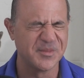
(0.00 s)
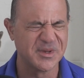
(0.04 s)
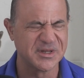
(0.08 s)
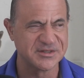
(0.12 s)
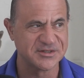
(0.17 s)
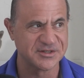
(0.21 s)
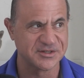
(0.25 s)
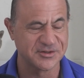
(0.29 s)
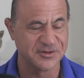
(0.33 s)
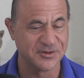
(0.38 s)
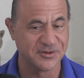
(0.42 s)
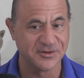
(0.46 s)
in
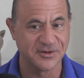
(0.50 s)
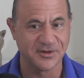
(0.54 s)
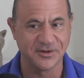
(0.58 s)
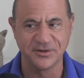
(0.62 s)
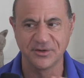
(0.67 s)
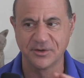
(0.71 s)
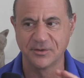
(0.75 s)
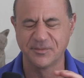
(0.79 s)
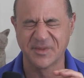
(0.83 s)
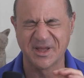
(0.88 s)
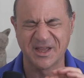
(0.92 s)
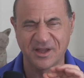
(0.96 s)
business school
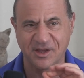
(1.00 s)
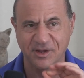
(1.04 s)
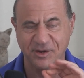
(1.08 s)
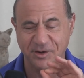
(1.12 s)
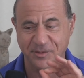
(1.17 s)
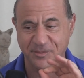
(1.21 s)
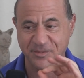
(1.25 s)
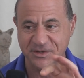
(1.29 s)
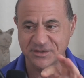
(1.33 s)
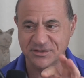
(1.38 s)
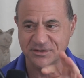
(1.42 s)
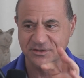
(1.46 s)
and you're making
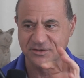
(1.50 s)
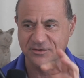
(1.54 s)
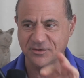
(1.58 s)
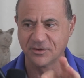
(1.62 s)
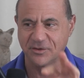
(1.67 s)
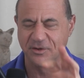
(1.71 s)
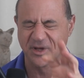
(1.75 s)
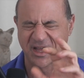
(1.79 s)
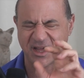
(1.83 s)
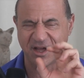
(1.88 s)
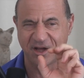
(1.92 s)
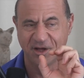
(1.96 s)
your business
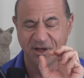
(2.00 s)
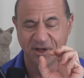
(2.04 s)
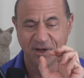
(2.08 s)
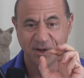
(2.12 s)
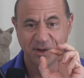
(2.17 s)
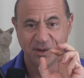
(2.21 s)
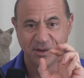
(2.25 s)
school uh,